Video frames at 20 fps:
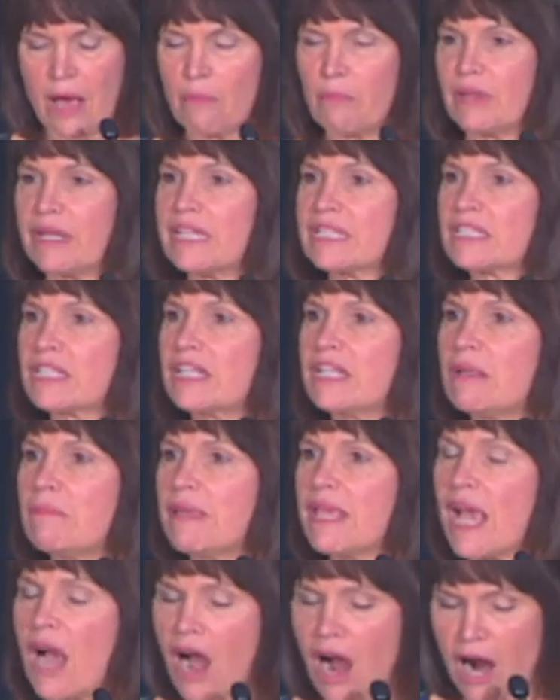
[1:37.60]
But it's going to
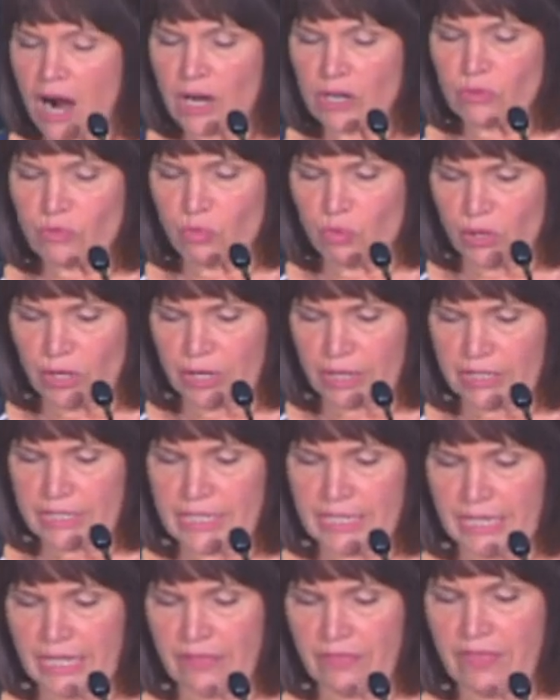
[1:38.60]
be hard work
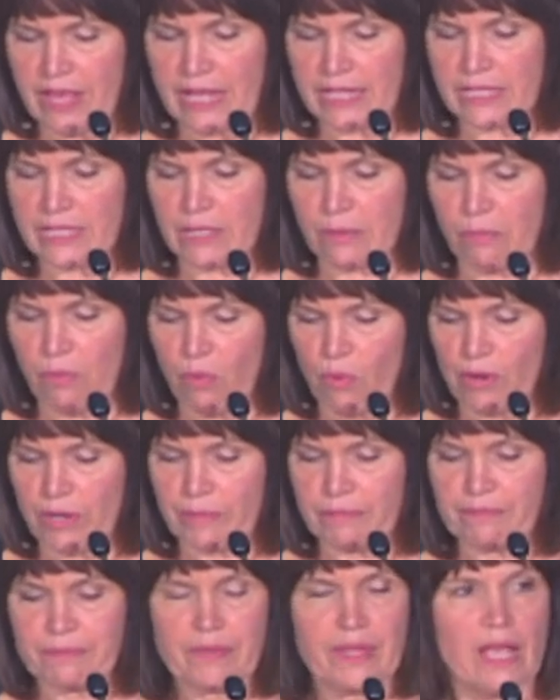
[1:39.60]
to get that
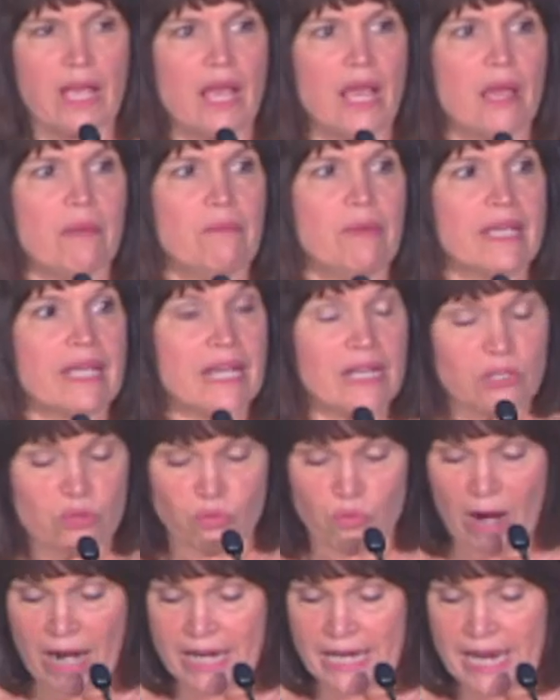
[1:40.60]
support, because
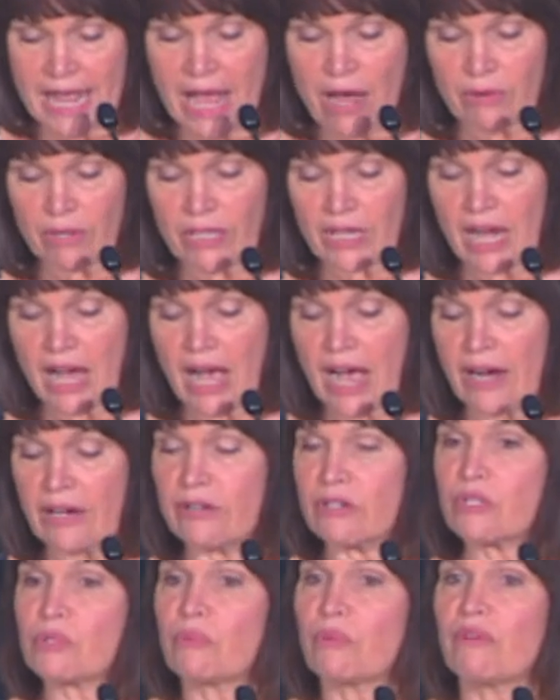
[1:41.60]
right now in
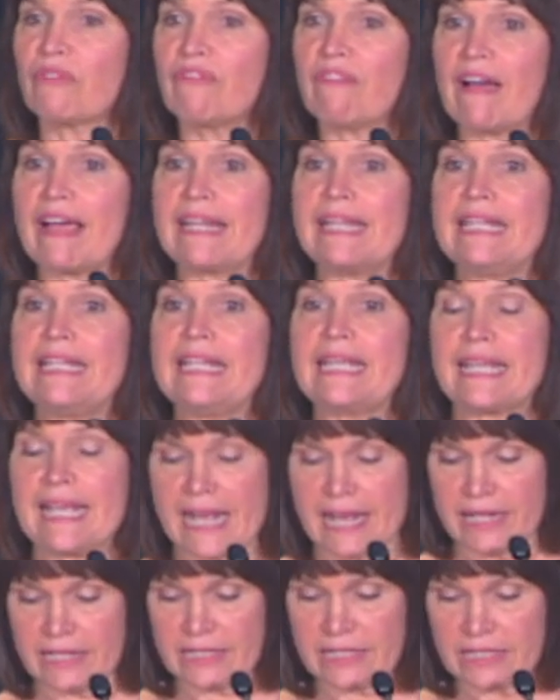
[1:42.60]
Congress we're fighting
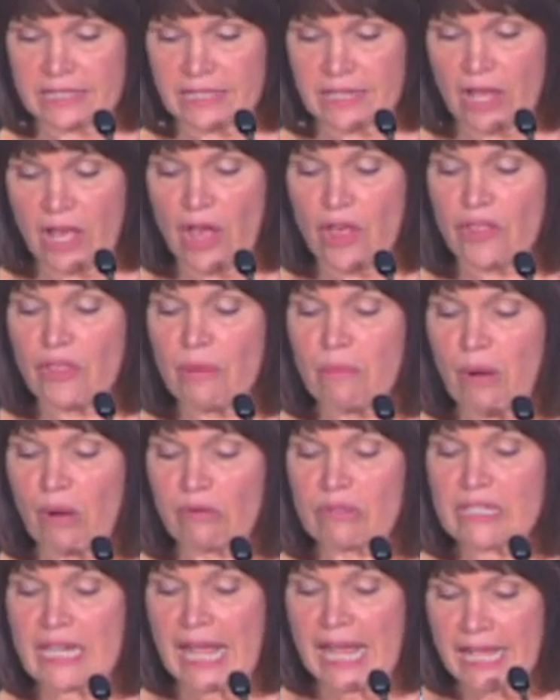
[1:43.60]
against the
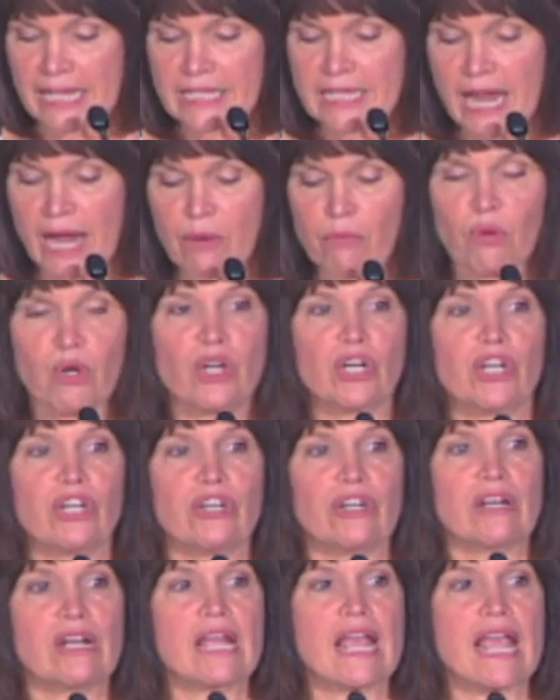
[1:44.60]
most
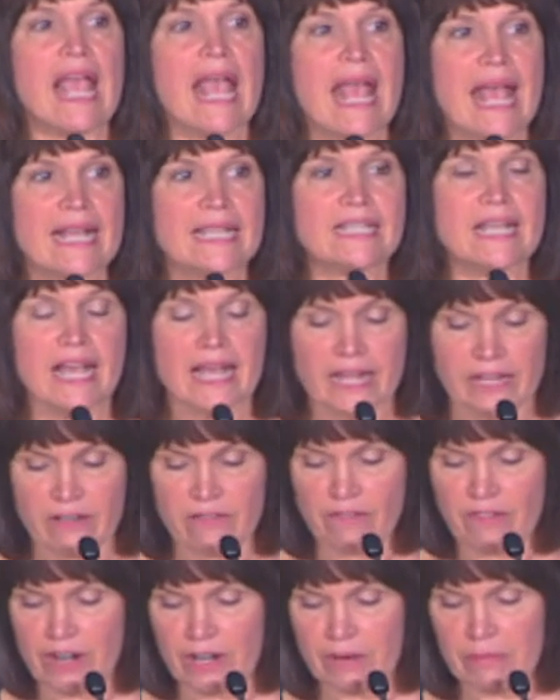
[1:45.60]
anti-worker,
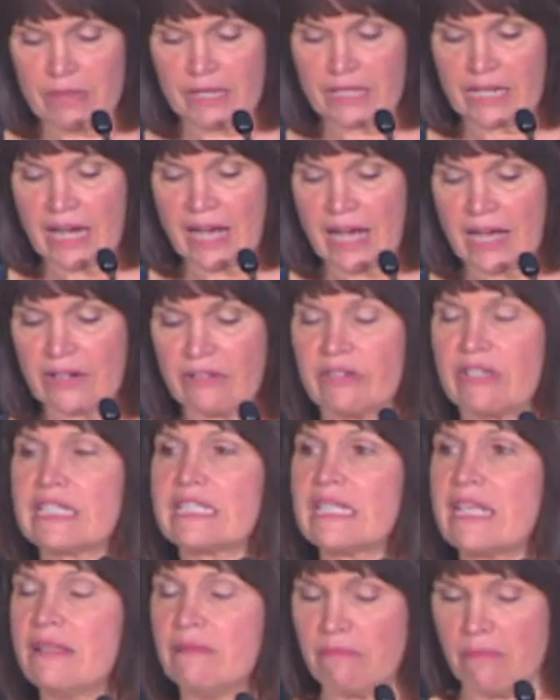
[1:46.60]
anti-environment
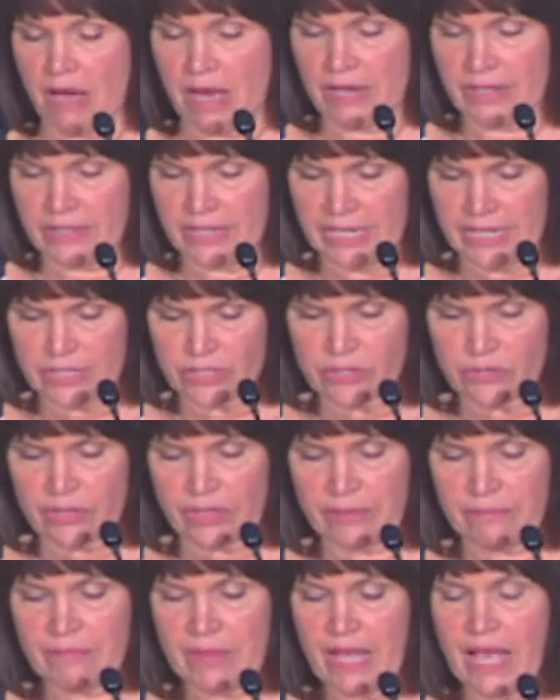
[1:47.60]
Congress in modern
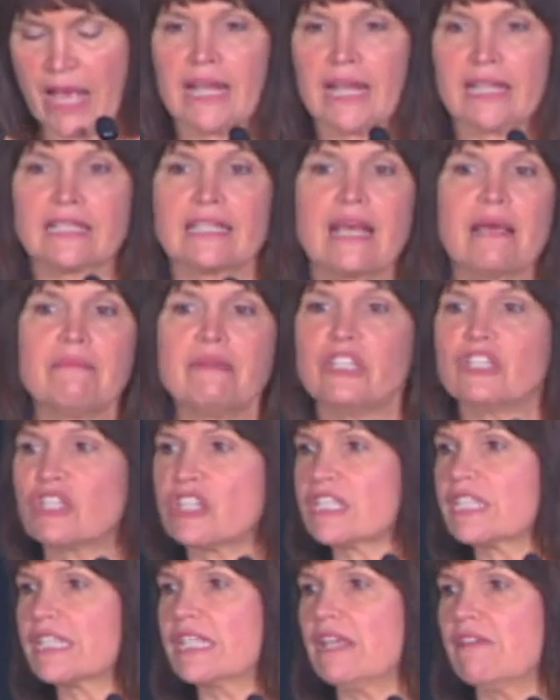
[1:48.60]
history. Let me
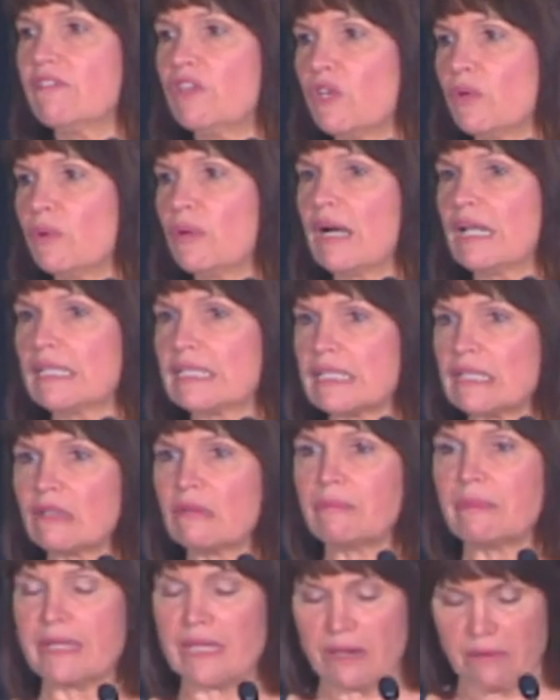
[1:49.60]
just give you a little
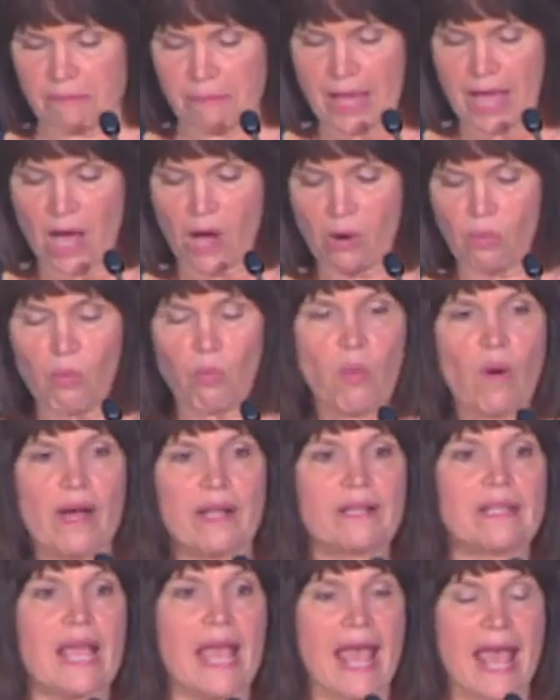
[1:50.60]
bit about
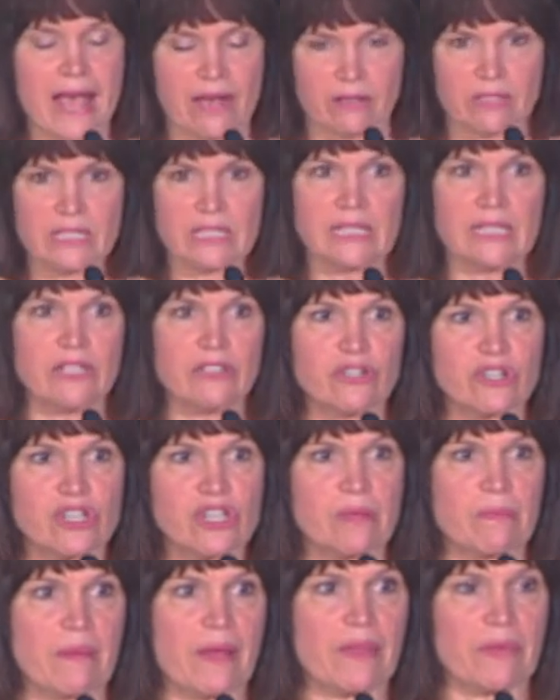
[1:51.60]
what House
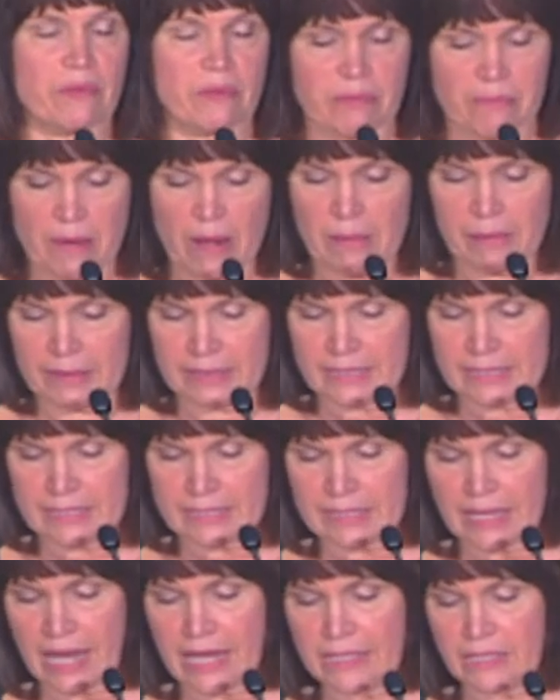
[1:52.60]
leadership on the Republican
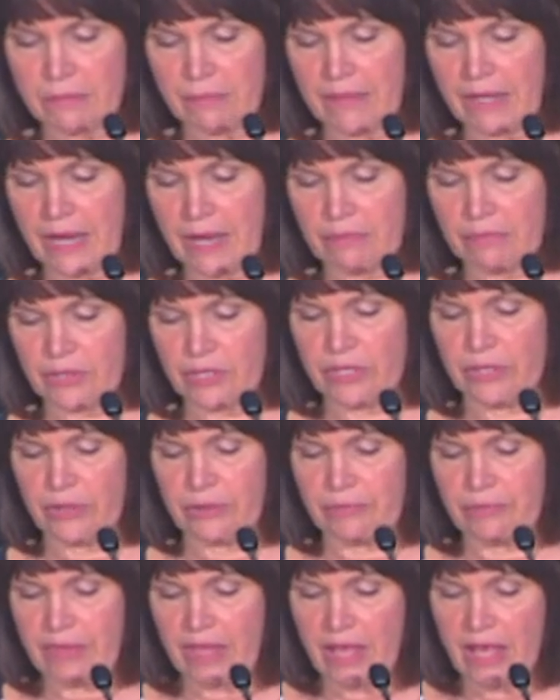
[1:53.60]
side's been up to.
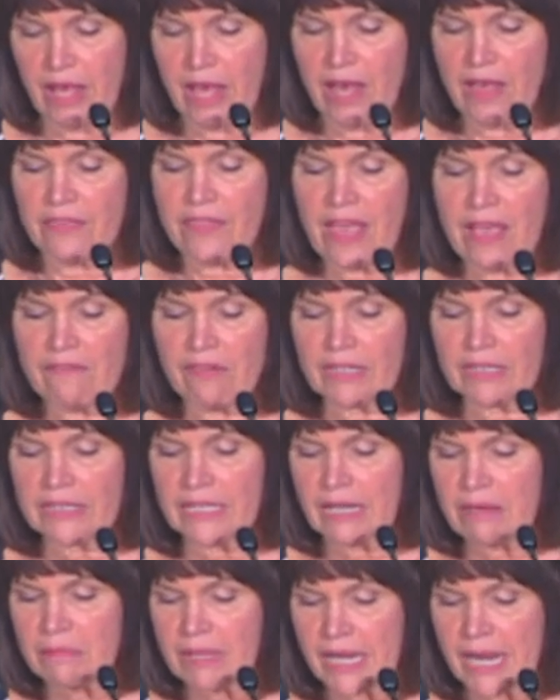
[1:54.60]
They've
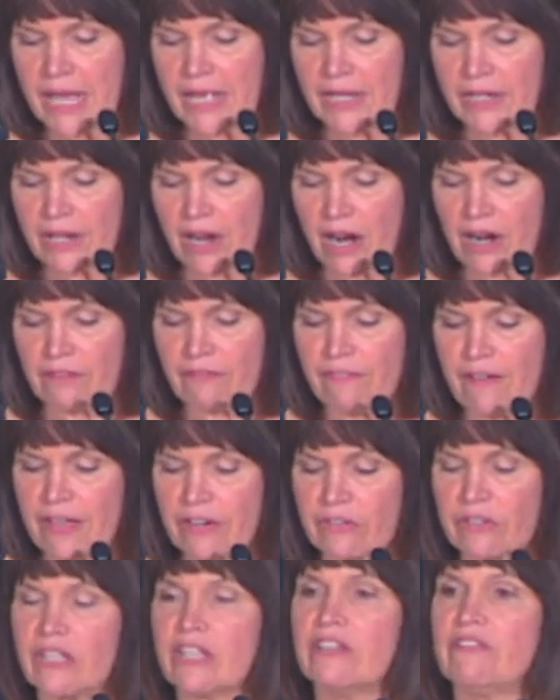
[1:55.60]
eliminated our
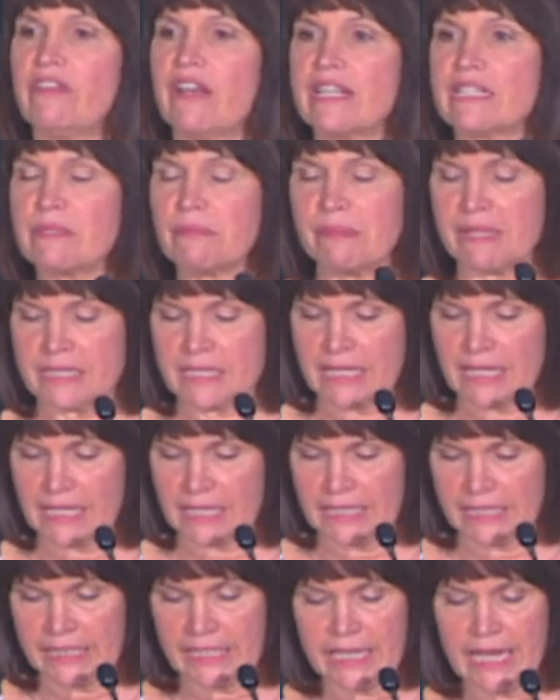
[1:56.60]
federal investments in
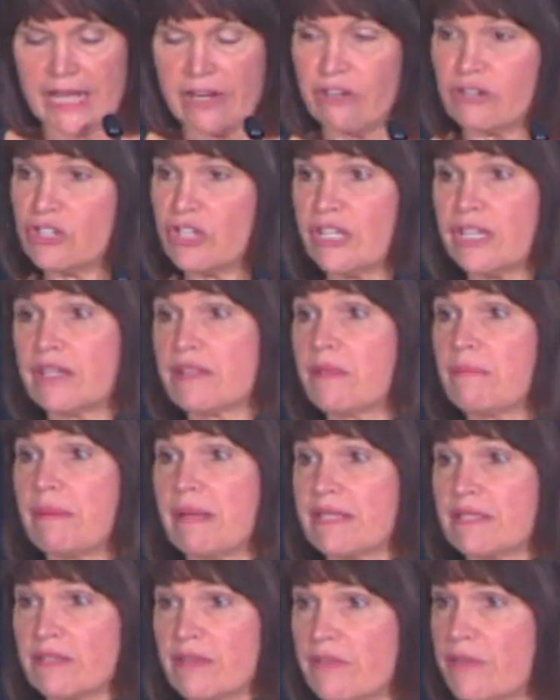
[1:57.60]
clean energy to the
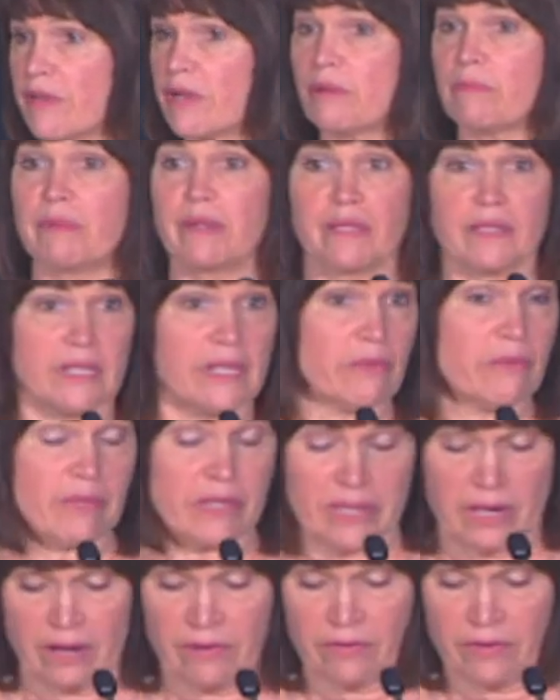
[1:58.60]
best of their ability
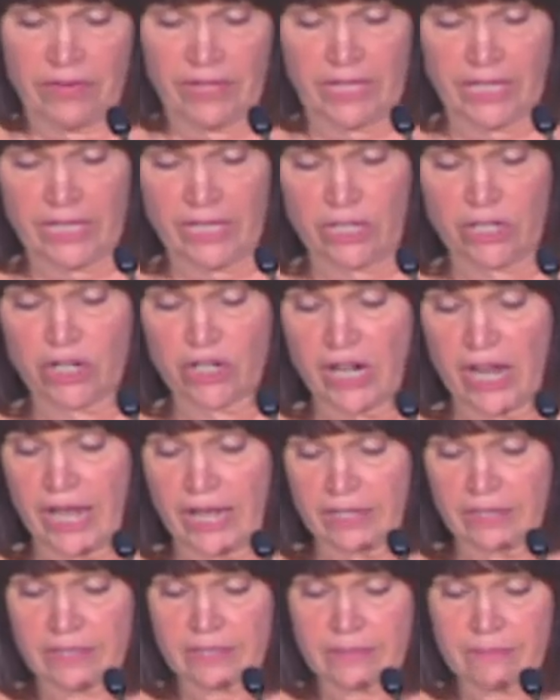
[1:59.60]
whenever they get a
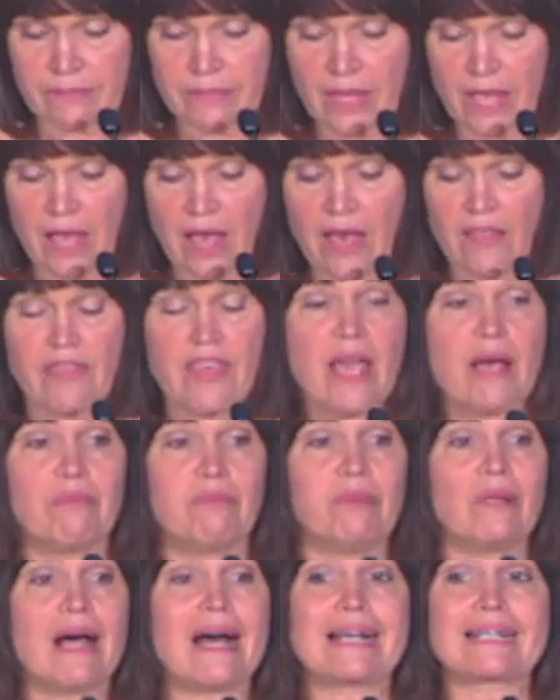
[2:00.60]
chance. They have
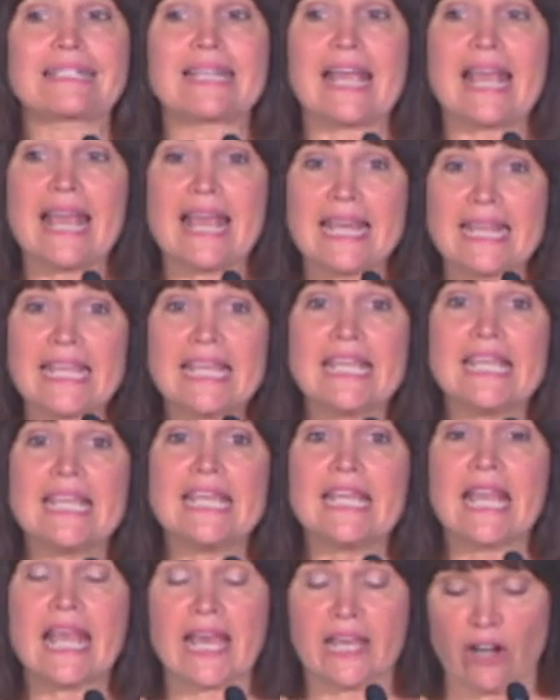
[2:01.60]
blocked any
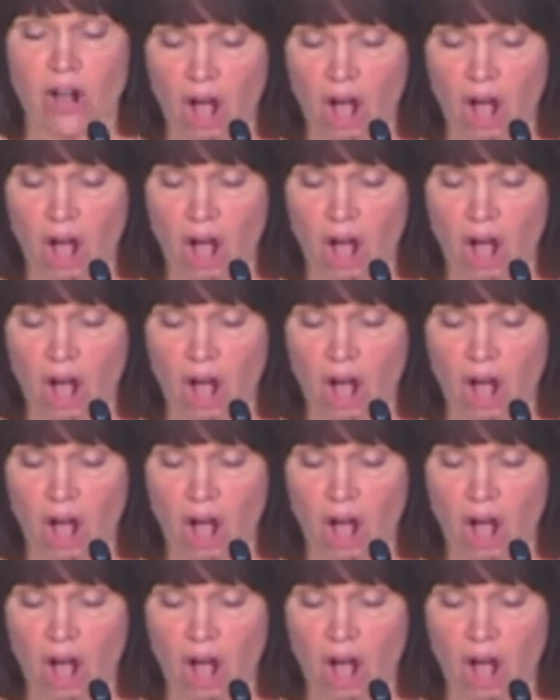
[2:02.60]
and